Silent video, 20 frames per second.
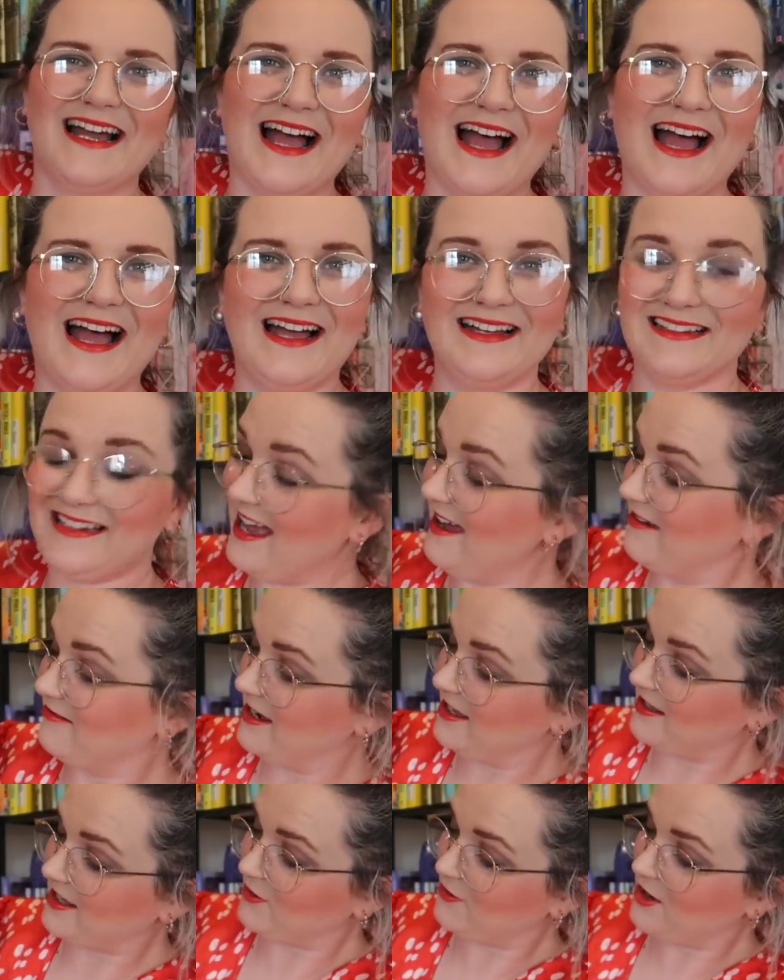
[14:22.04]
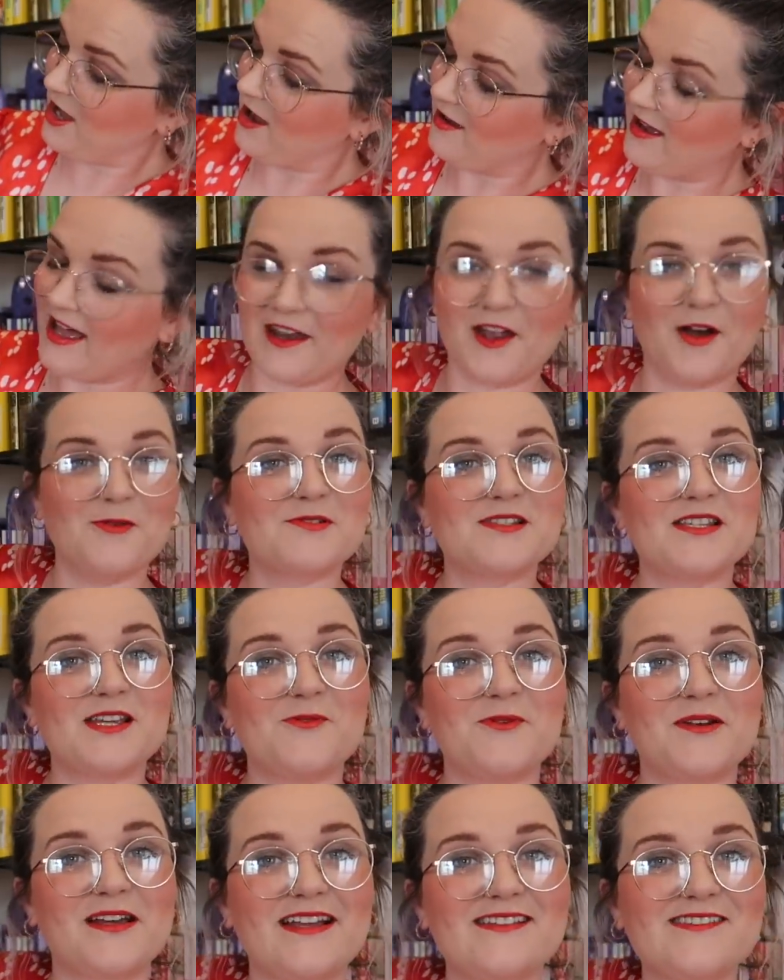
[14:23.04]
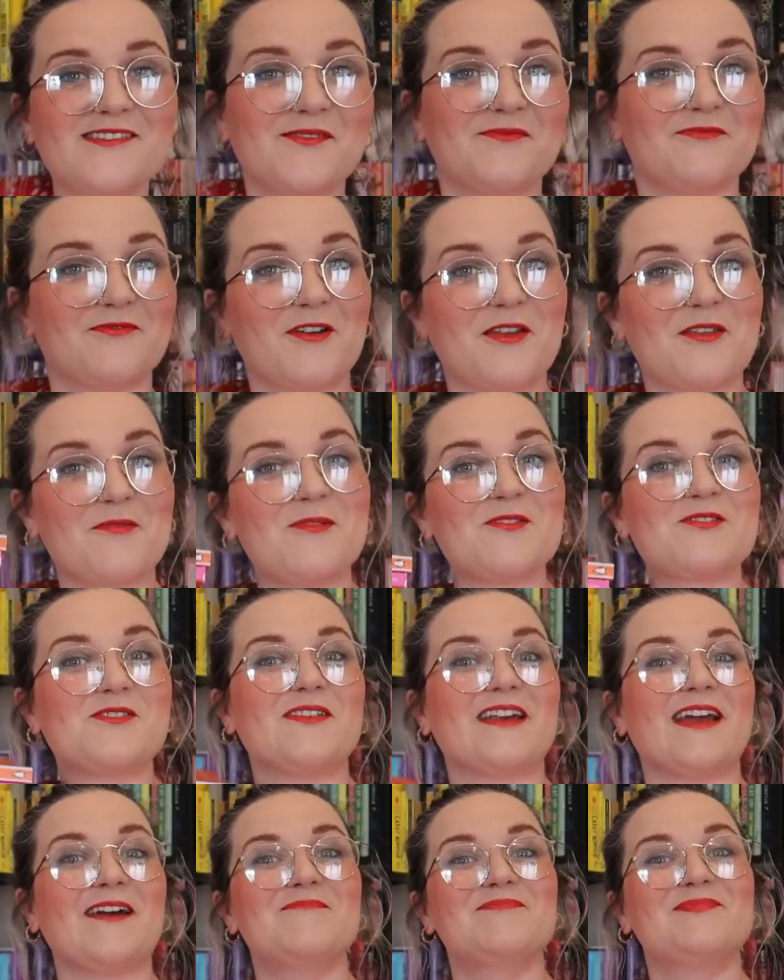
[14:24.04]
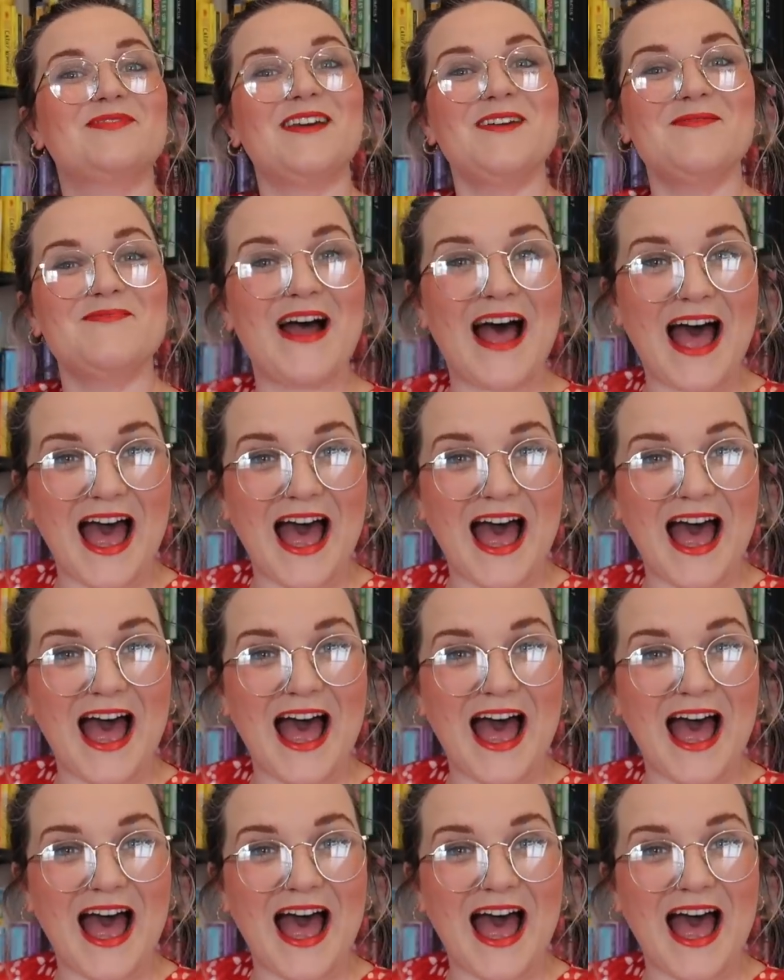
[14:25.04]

Uh, yeah, here they all are. And I will see you all again soon for another book video. Goodbye!